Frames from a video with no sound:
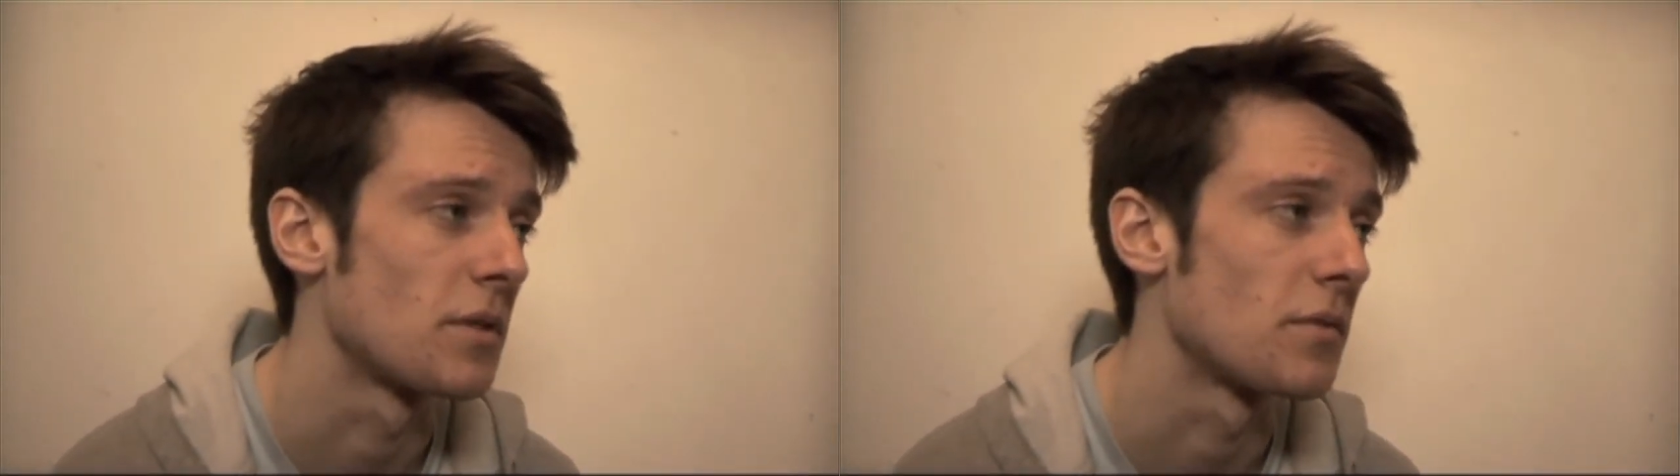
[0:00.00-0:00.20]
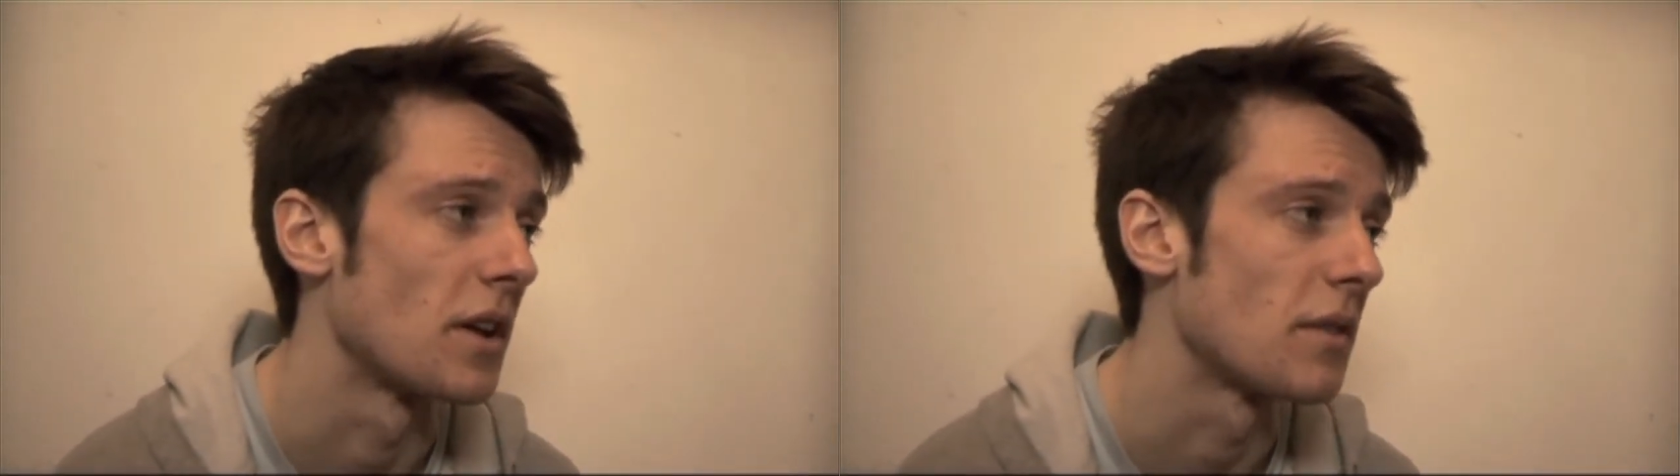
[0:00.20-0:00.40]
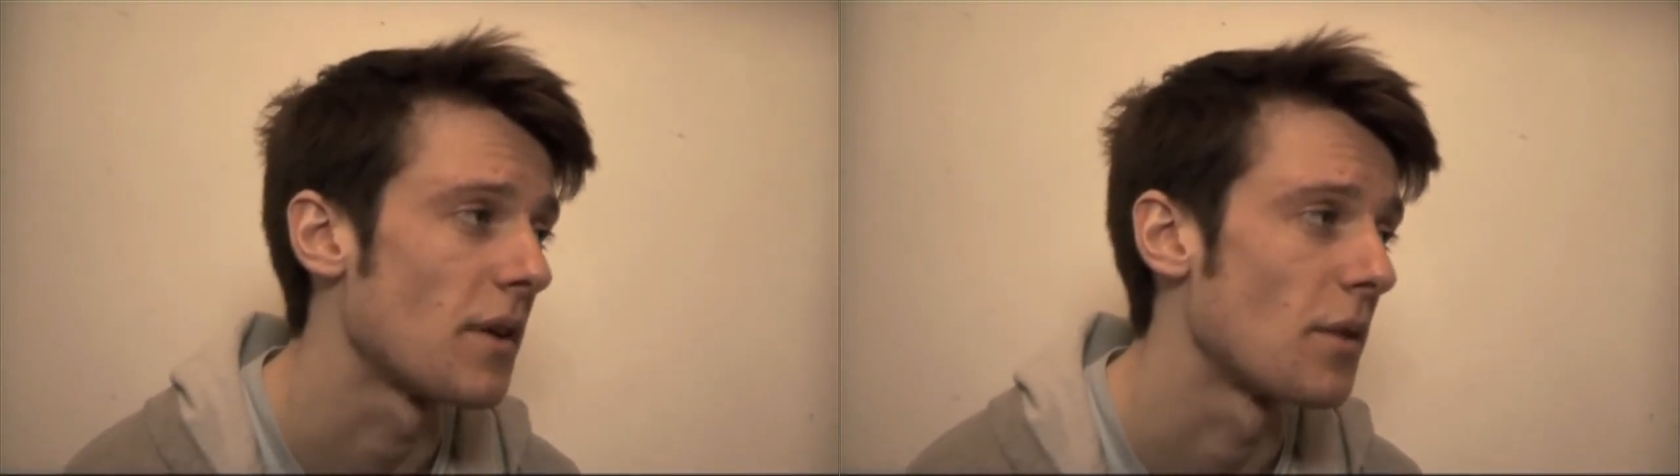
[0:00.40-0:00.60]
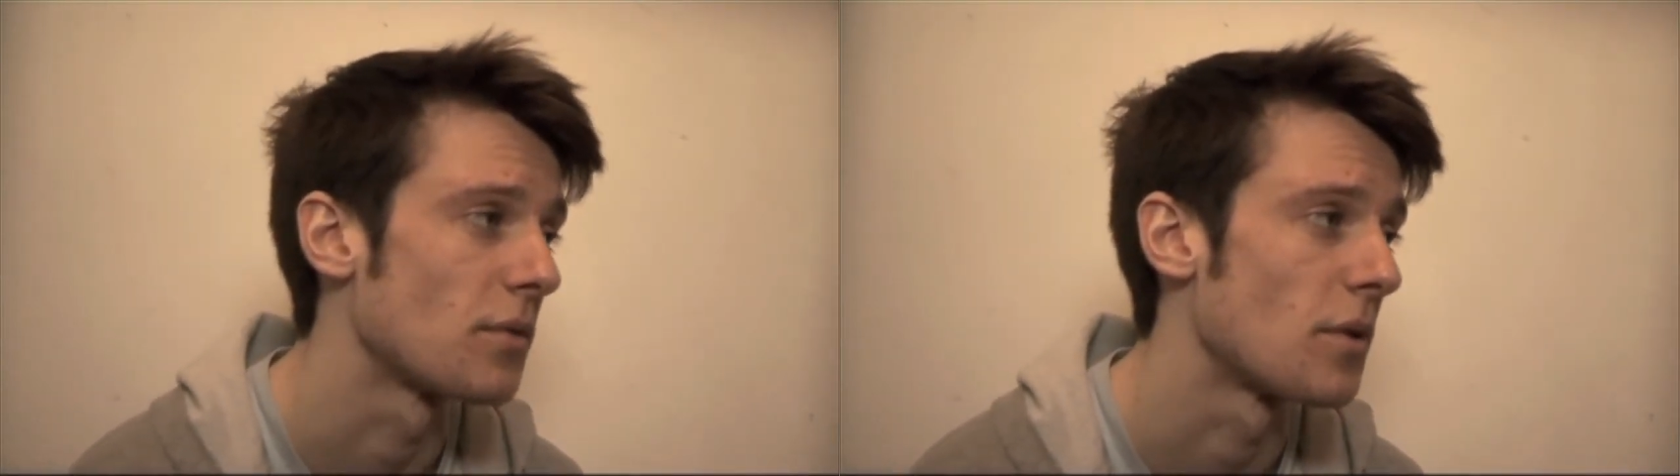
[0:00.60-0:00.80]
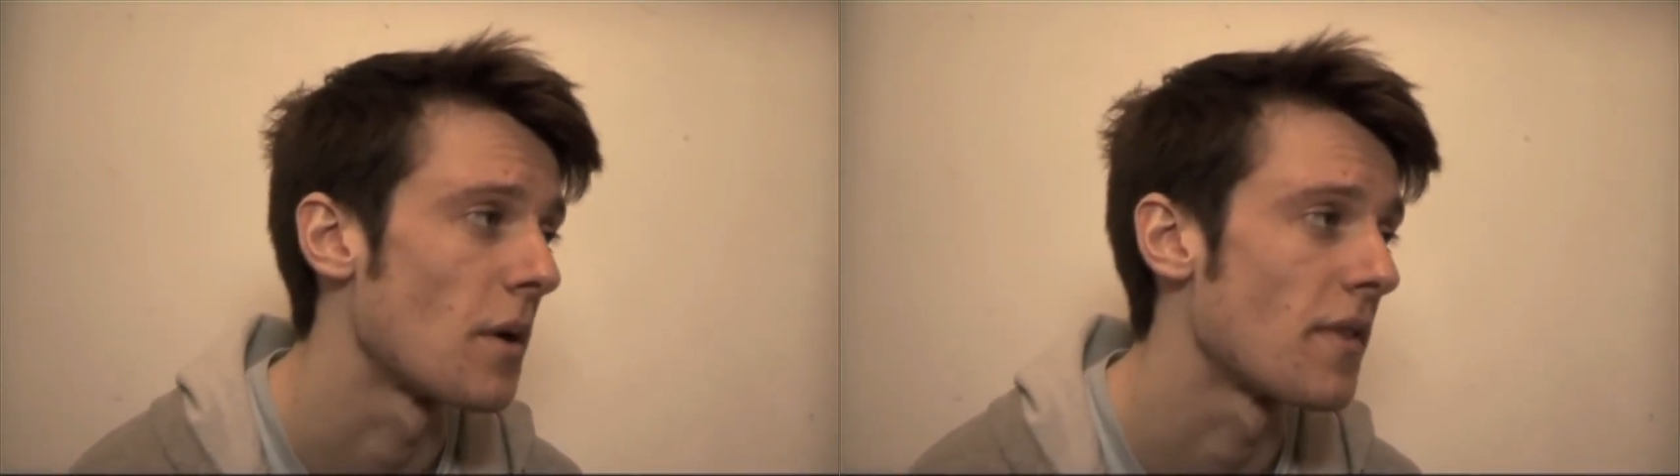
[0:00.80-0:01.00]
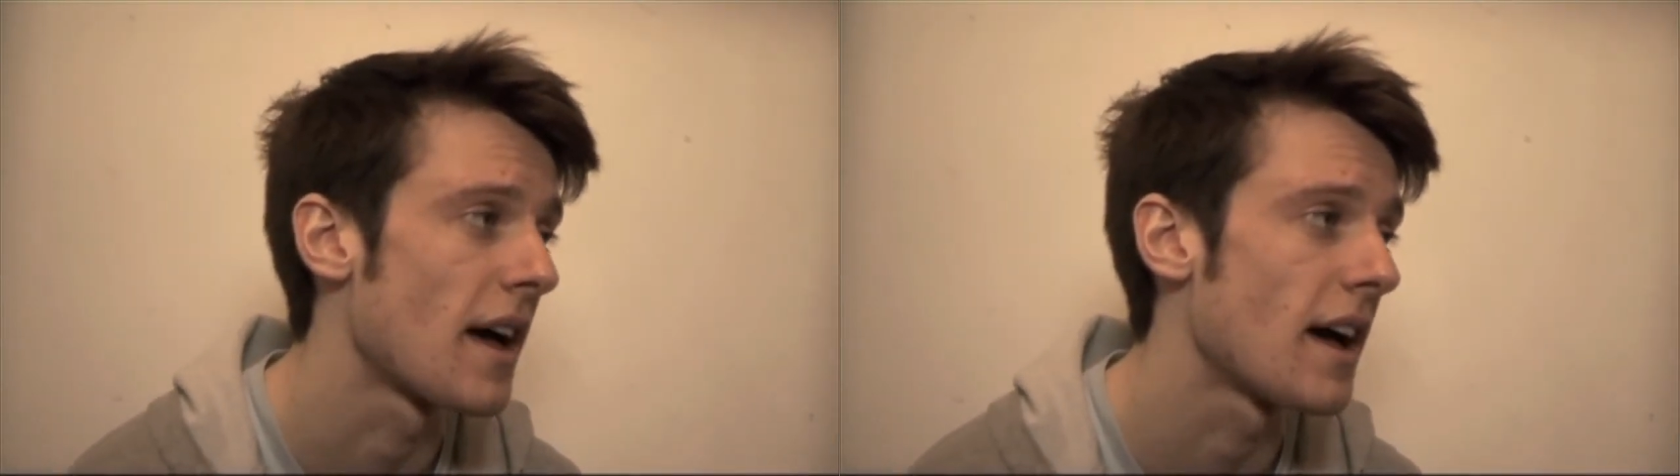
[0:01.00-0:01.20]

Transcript: the funding fell through on